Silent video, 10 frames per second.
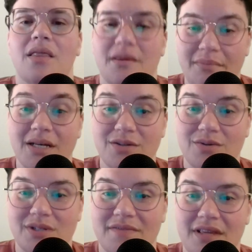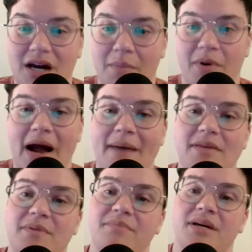muscles of the upper
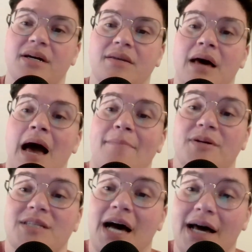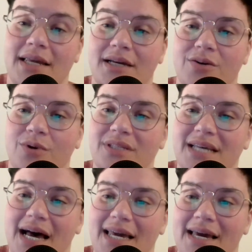abdomen become hypertonic or
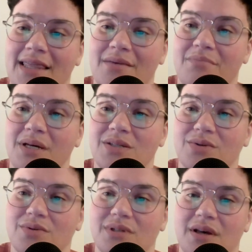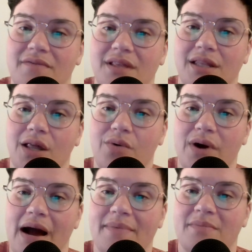tight, and the muscles of the
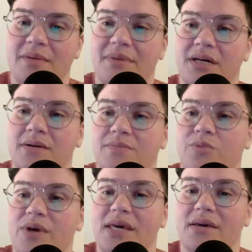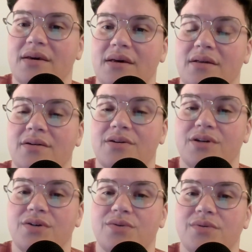lower abdomen become weak and
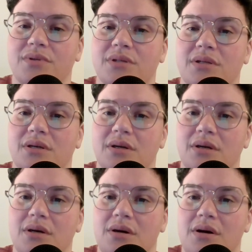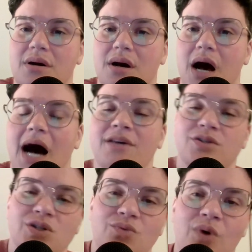underused. I
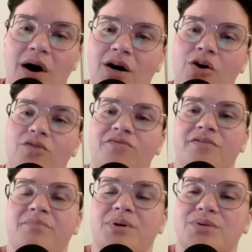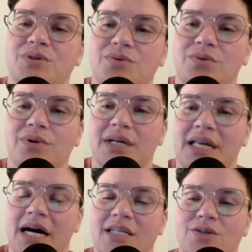used to walk home from middle school and
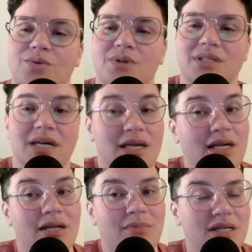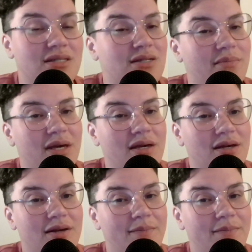high school sucking in my stomach.